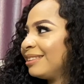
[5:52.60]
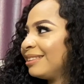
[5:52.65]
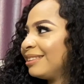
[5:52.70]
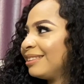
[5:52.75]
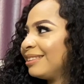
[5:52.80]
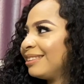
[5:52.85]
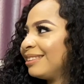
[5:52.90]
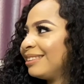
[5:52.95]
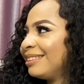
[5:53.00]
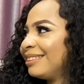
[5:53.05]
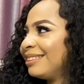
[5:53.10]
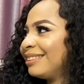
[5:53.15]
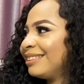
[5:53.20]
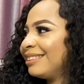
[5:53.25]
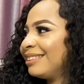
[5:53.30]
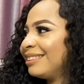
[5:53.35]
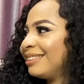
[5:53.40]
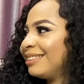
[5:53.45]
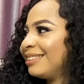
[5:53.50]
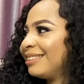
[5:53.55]

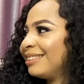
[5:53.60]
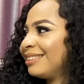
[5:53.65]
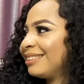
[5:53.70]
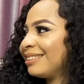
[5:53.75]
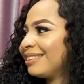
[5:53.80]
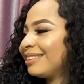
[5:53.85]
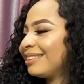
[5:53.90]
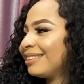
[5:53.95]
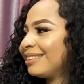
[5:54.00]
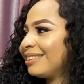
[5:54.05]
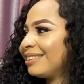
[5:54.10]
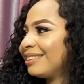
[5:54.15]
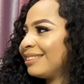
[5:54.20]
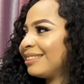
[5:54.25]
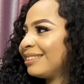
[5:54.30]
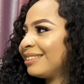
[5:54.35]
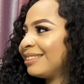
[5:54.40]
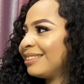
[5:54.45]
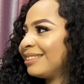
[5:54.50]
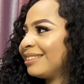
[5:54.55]

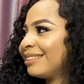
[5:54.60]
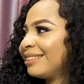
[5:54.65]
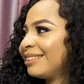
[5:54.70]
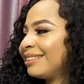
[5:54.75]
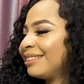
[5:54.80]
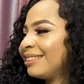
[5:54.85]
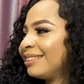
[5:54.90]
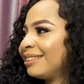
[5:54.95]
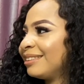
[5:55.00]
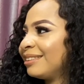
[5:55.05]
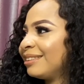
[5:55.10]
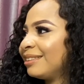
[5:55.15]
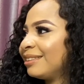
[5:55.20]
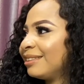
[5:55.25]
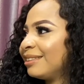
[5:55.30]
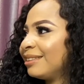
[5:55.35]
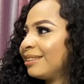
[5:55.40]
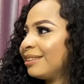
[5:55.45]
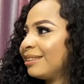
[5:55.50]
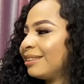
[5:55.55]

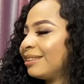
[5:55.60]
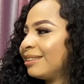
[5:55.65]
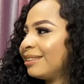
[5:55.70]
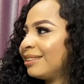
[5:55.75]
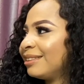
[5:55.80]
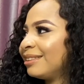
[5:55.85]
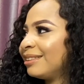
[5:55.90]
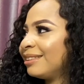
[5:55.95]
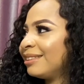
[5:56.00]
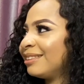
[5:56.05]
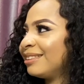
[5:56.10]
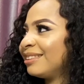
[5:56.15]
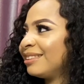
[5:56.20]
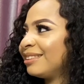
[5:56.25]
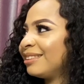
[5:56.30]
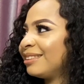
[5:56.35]
[no speech]